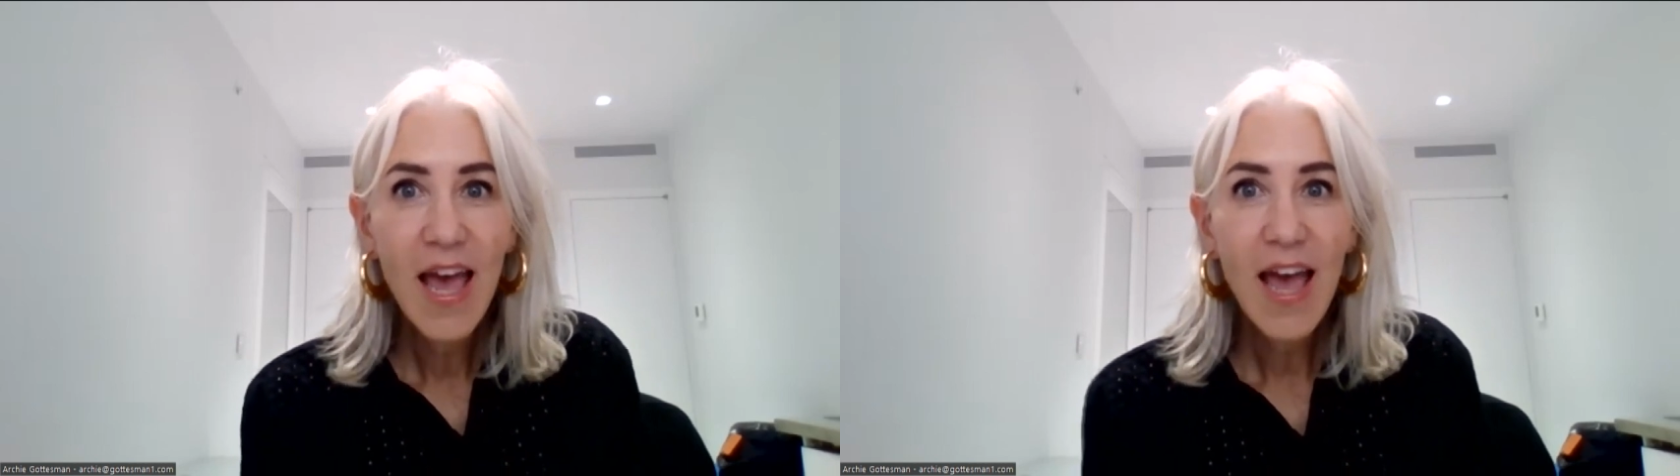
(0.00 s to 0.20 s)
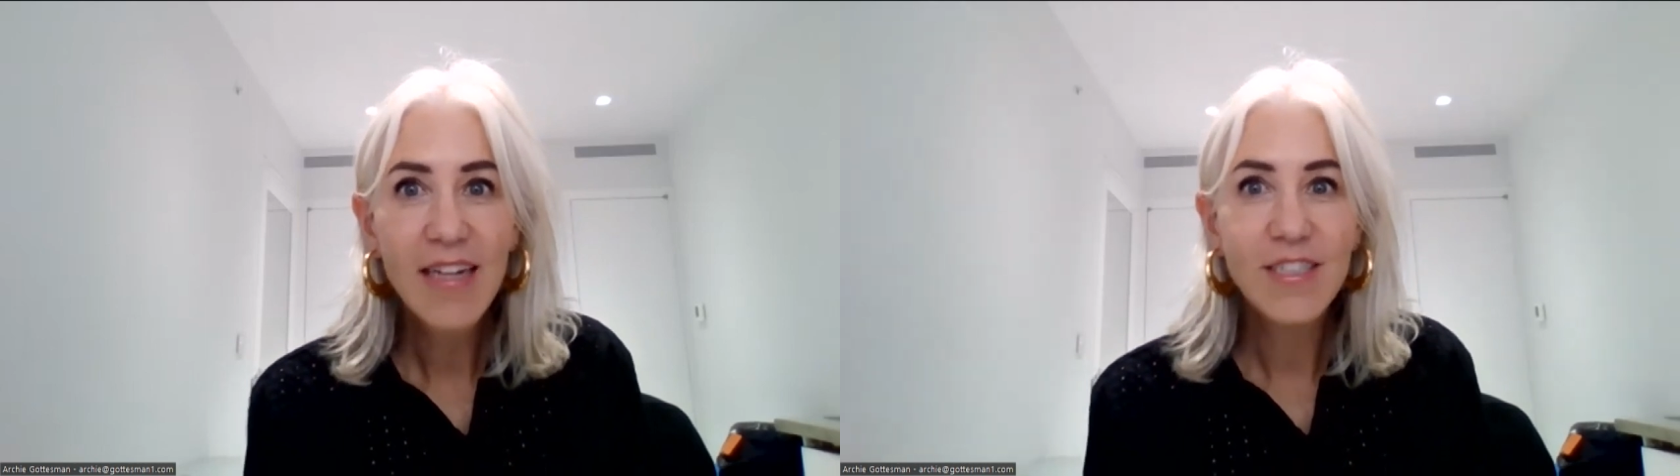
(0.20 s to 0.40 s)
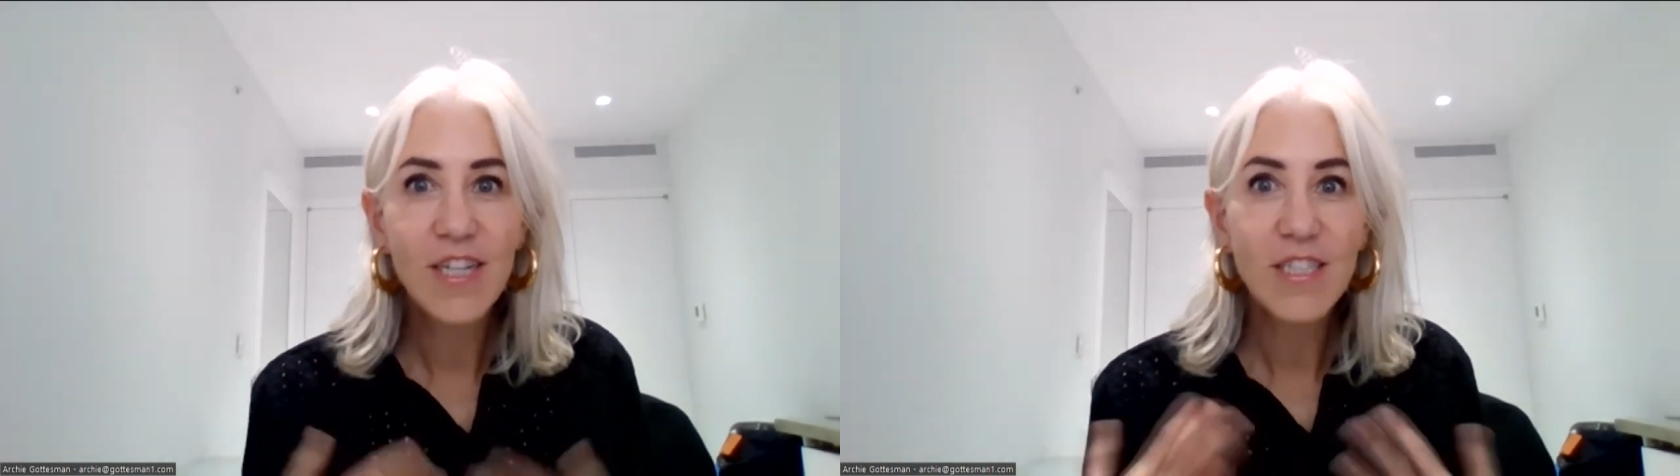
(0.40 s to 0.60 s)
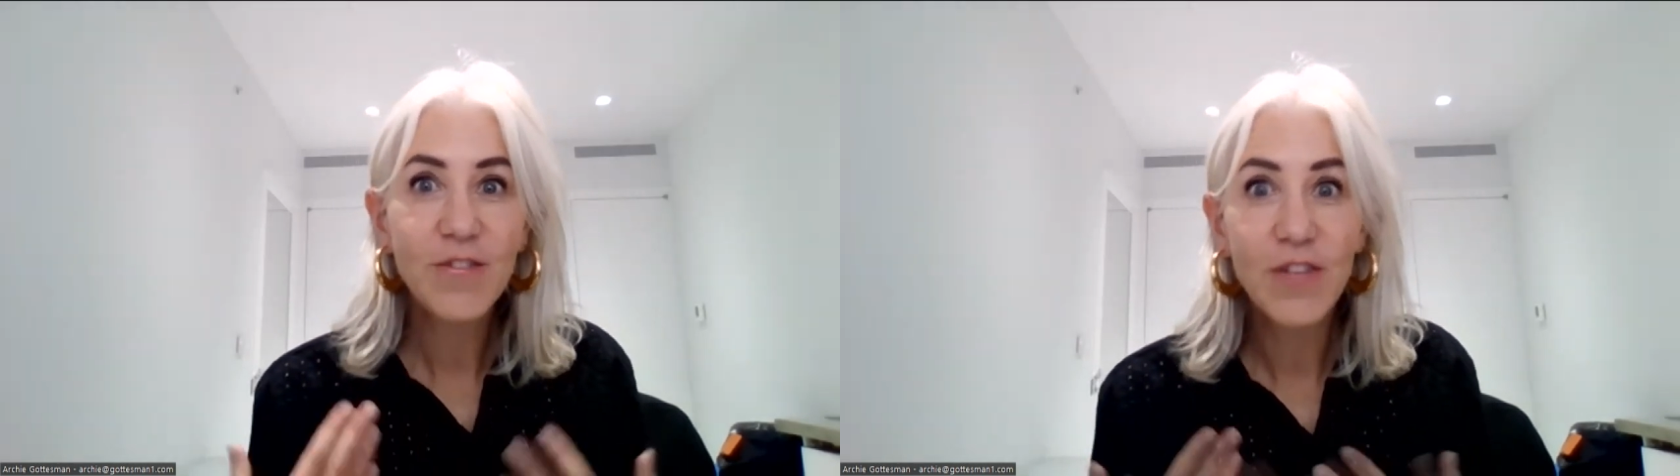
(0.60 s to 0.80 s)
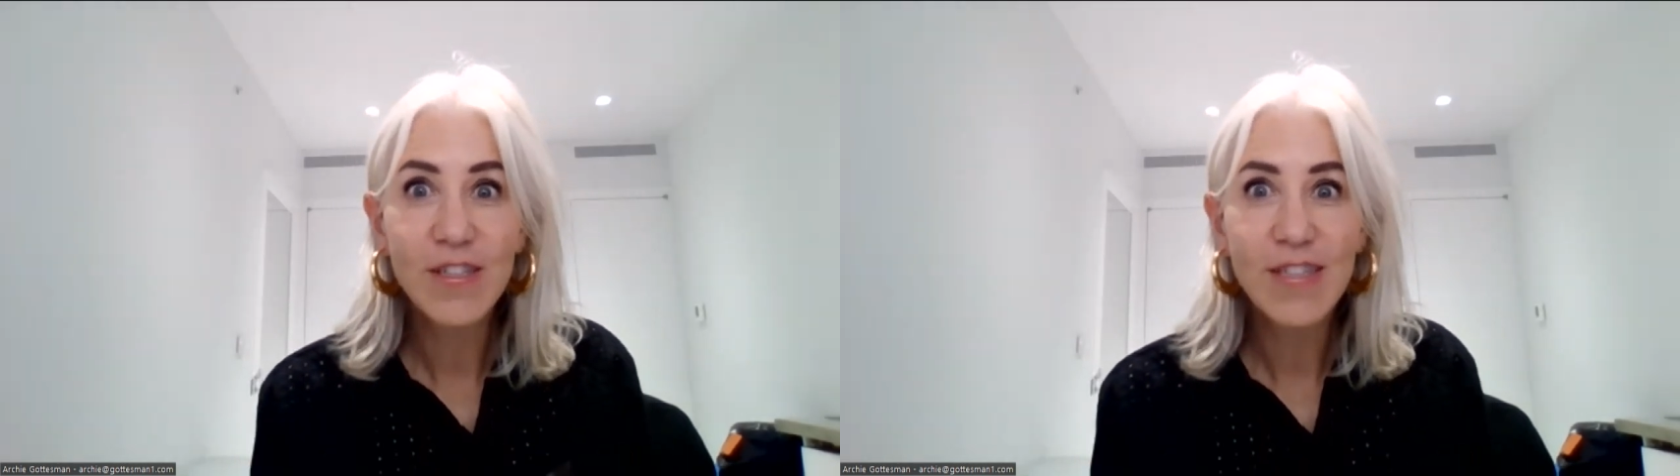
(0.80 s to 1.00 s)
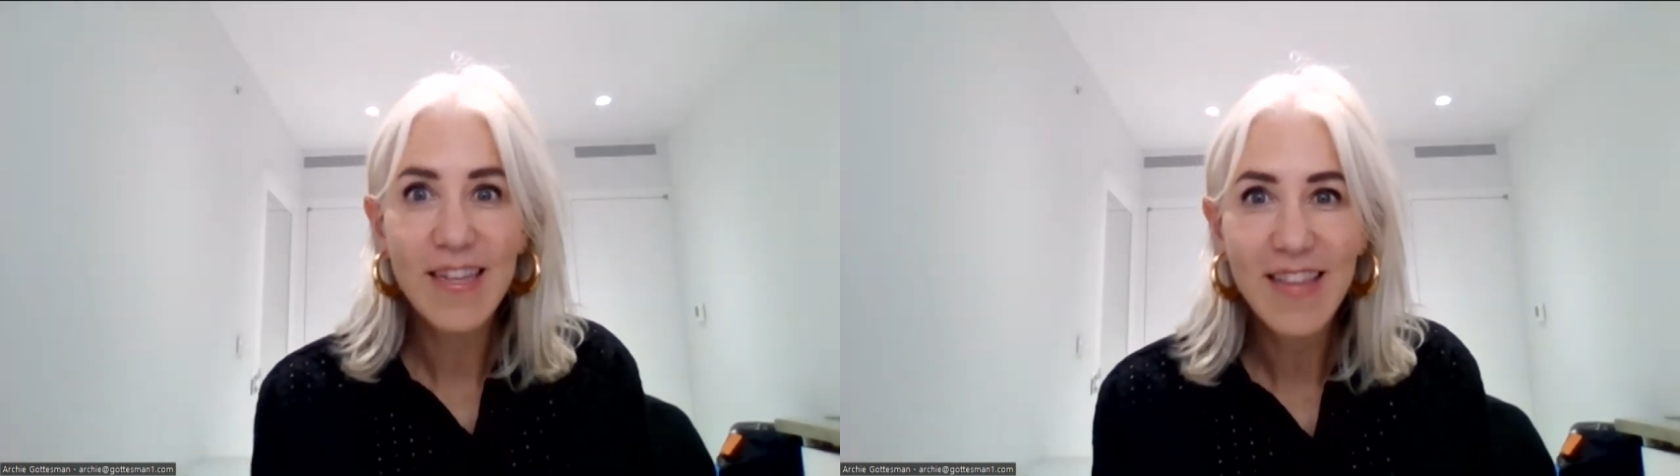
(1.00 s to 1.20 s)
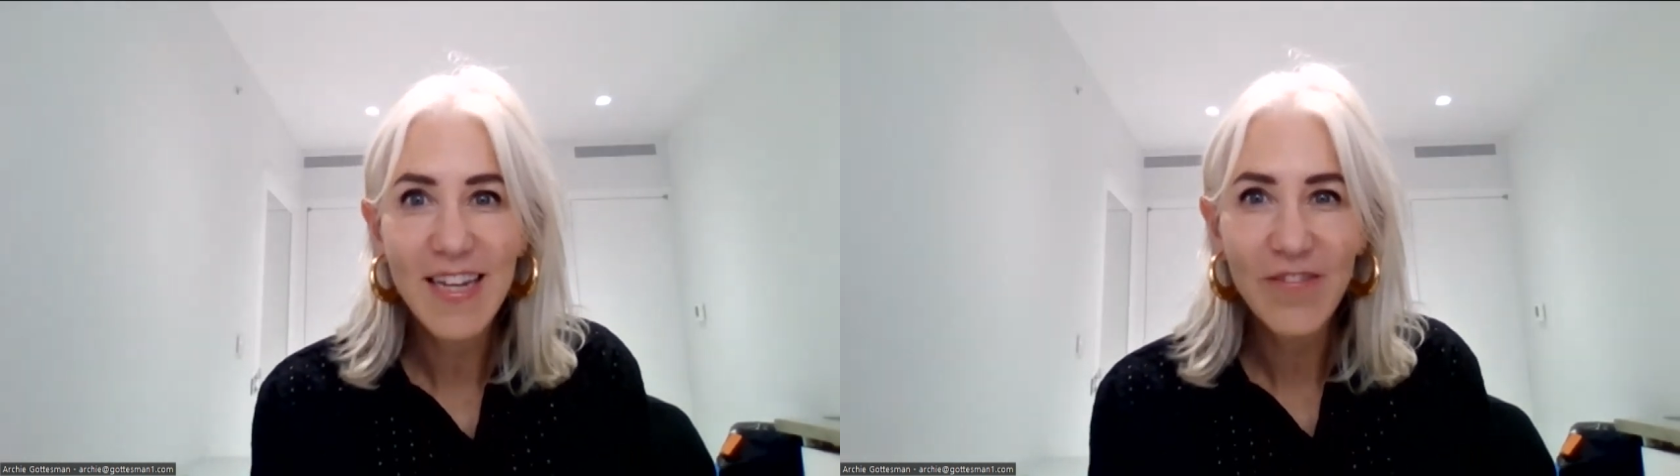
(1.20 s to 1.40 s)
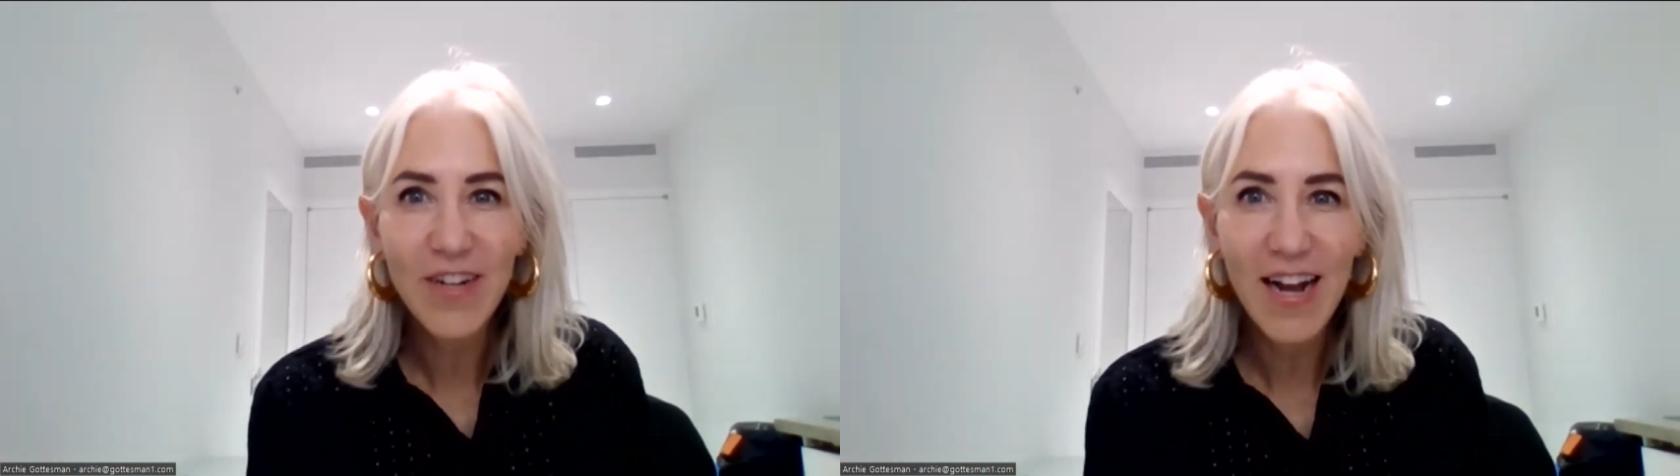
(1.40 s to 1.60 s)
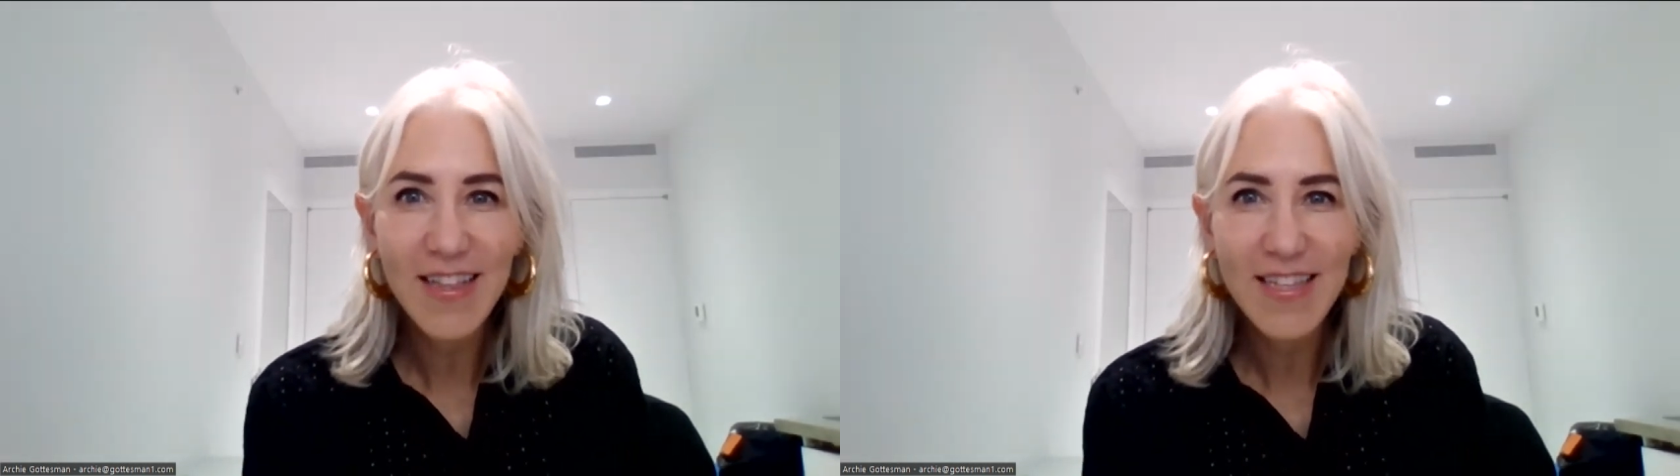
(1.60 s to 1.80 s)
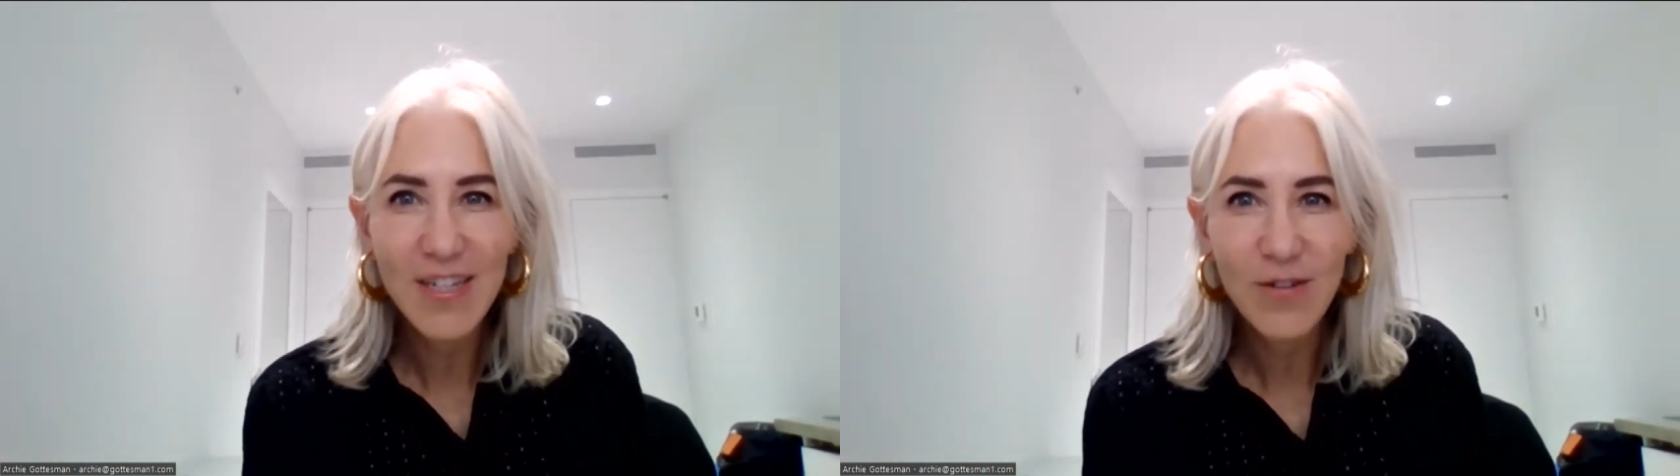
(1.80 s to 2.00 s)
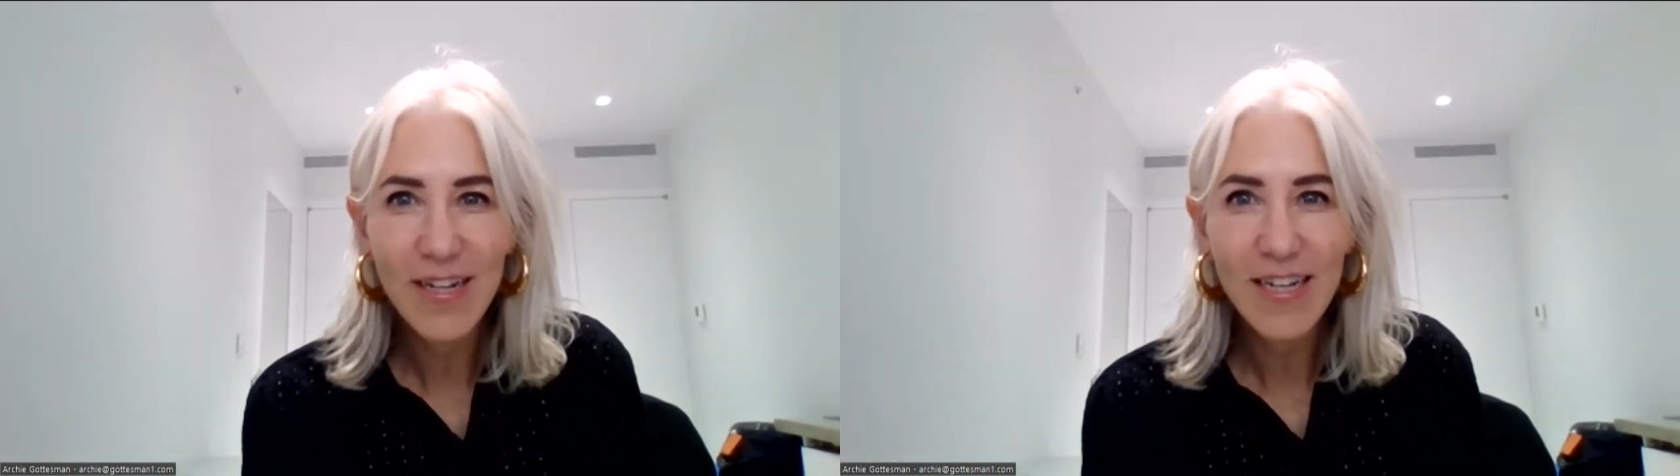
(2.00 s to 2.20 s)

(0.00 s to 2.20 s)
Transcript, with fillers: and just feels like they never got the secret